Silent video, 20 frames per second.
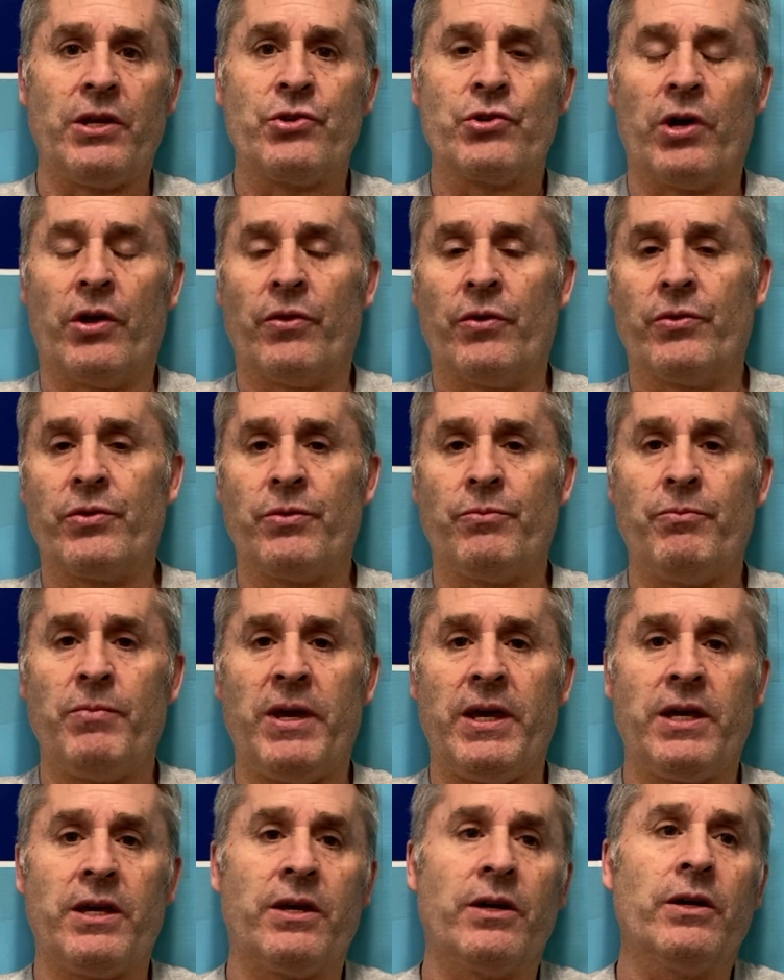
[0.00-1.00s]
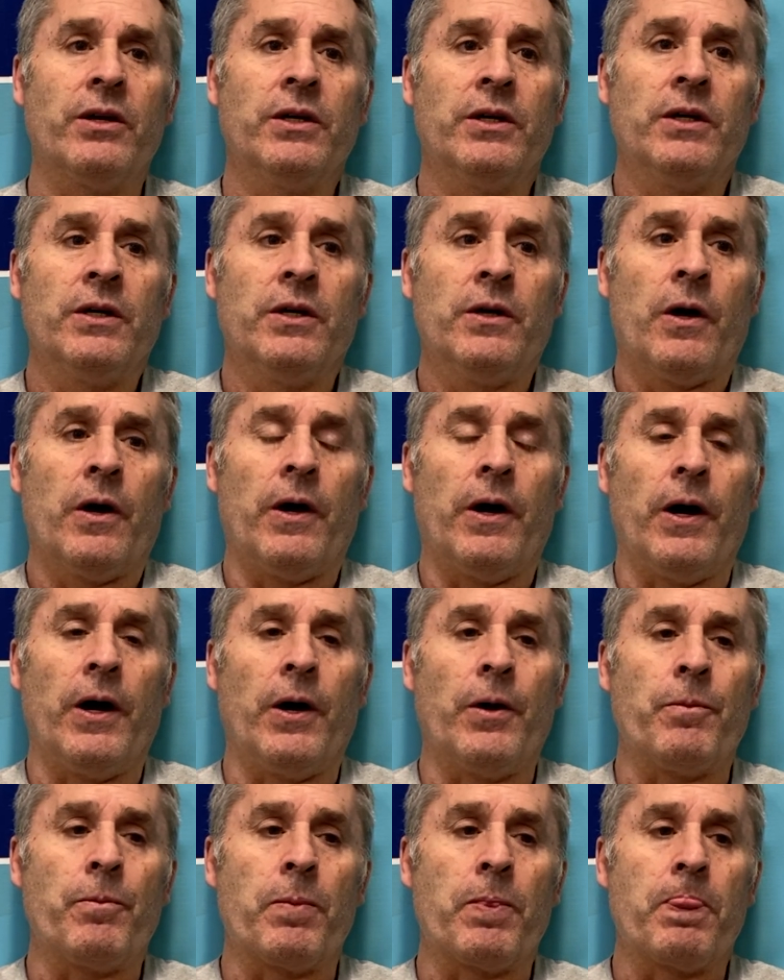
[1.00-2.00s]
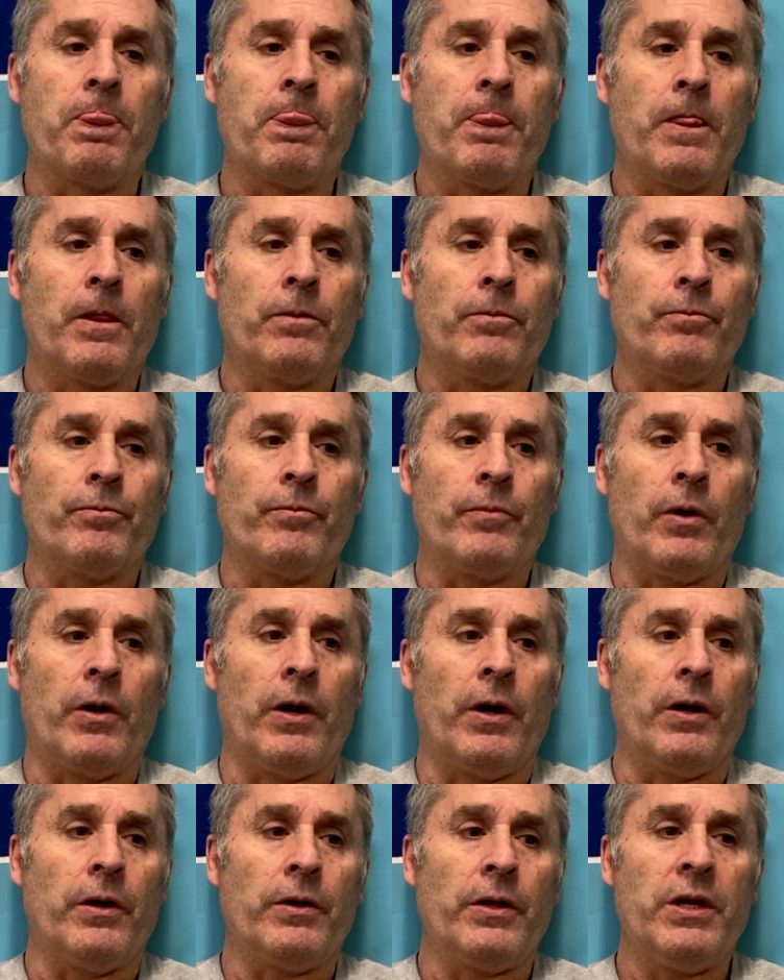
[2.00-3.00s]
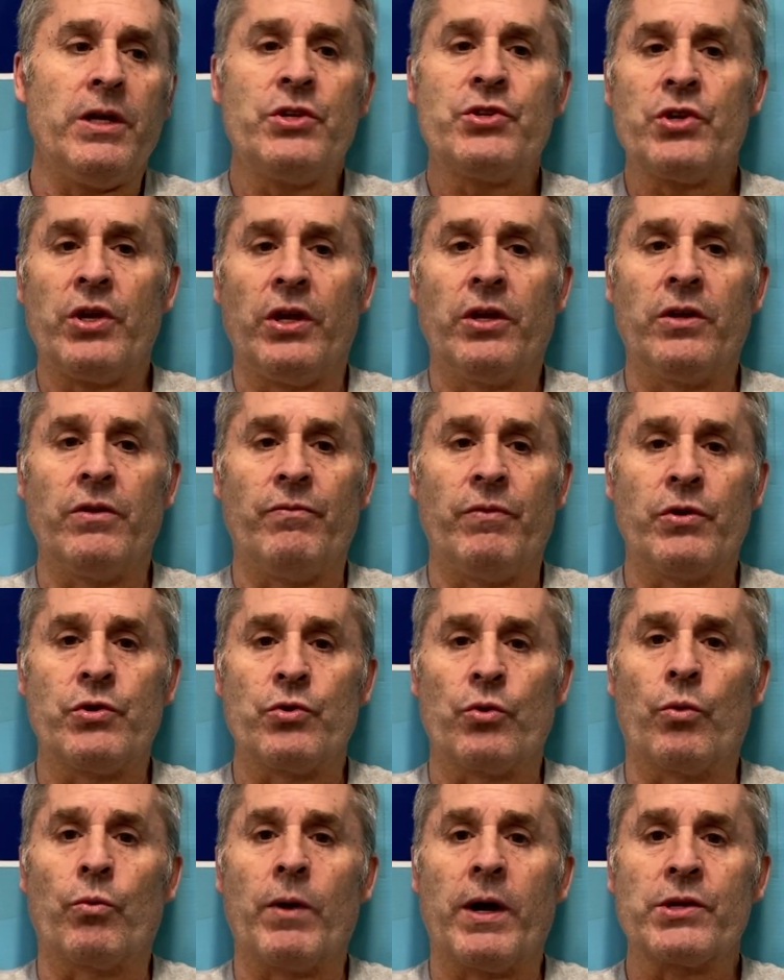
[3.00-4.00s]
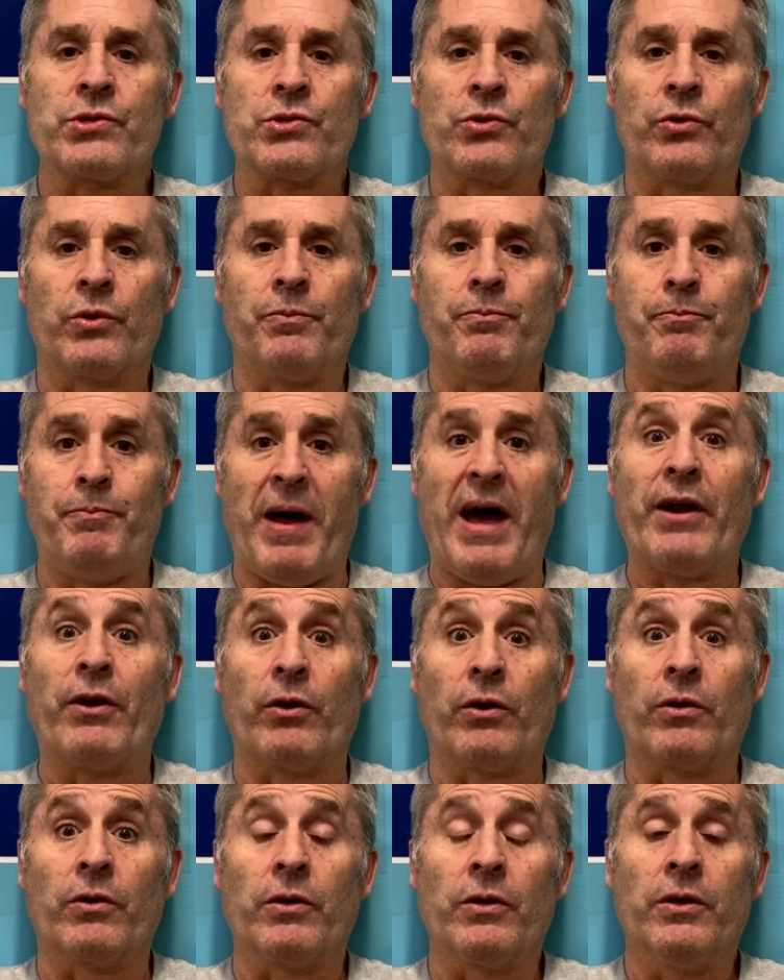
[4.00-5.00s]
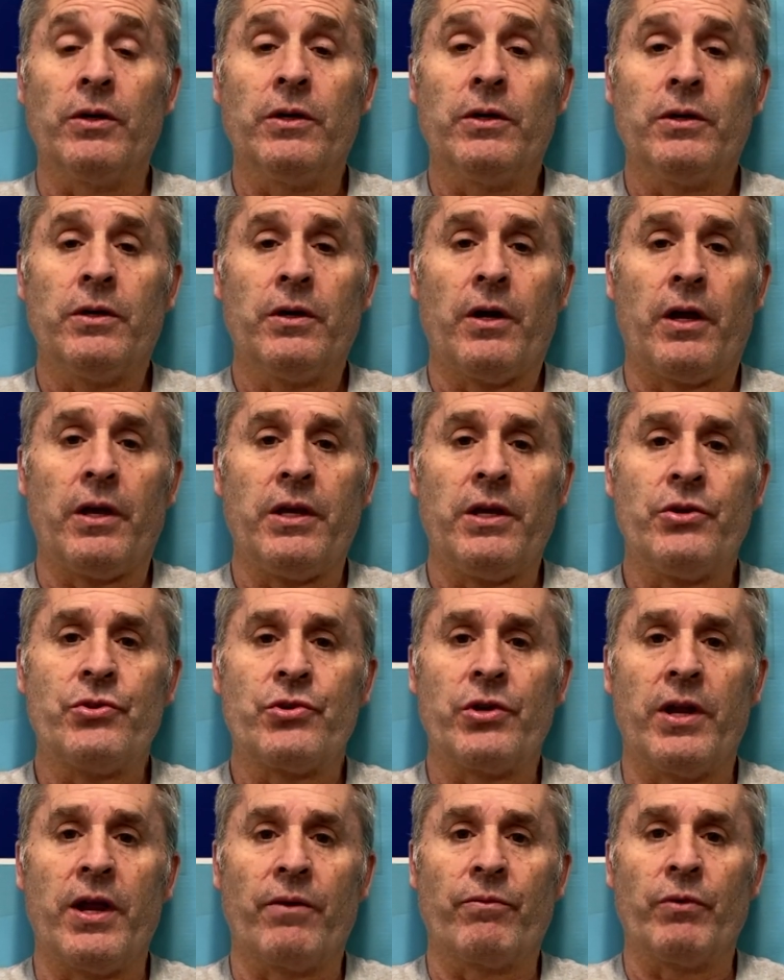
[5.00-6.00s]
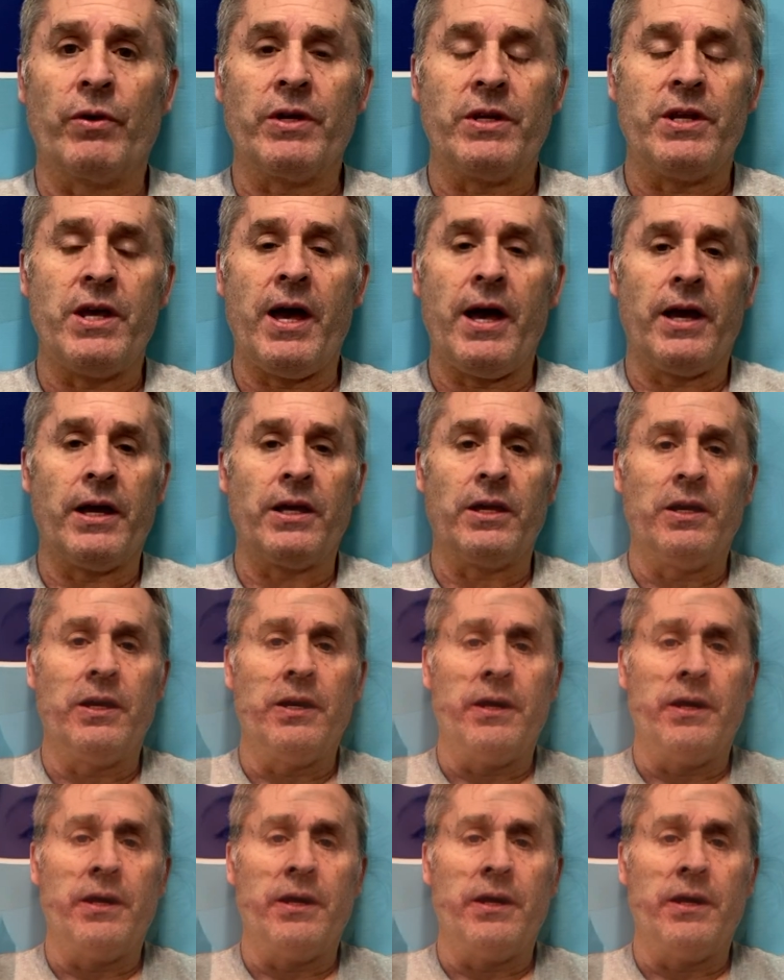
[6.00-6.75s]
each other to make um, uh, each individual wrestler better each and every day.